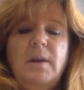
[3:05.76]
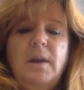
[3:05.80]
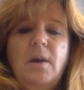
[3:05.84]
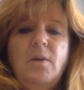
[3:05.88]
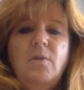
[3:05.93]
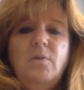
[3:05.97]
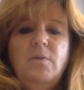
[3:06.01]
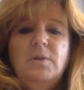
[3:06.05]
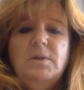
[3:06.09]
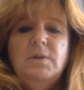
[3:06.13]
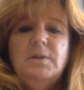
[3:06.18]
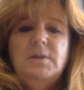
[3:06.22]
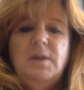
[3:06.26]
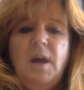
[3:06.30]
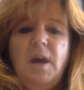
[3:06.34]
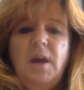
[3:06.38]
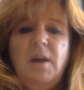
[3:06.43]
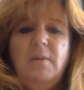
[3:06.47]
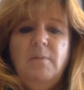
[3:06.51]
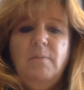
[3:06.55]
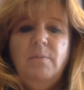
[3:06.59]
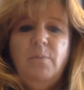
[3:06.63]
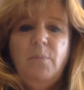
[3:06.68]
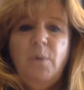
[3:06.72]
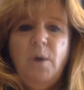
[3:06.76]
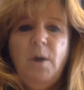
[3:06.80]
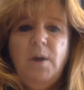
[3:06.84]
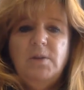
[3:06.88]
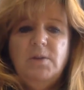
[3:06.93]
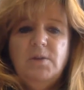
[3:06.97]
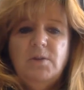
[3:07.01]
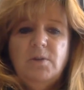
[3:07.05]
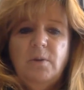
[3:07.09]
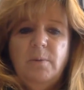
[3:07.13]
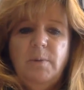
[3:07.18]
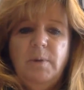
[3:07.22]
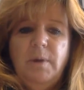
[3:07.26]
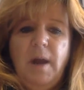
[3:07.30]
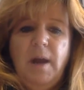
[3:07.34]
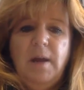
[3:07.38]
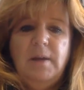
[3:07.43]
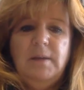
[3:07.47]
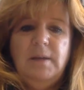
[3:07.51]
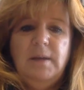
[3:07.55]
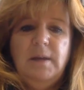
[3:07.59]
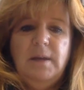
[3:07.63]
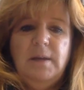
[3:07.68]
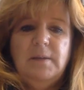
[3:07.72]
now, 10 brainstorming
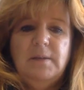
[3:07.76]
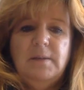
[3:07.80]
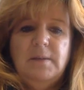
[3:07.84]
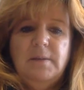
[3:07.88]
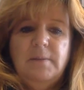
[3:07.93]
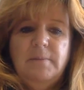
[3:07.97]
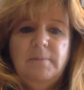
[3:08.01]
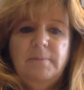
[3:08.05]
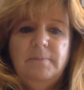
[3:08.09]
ideas.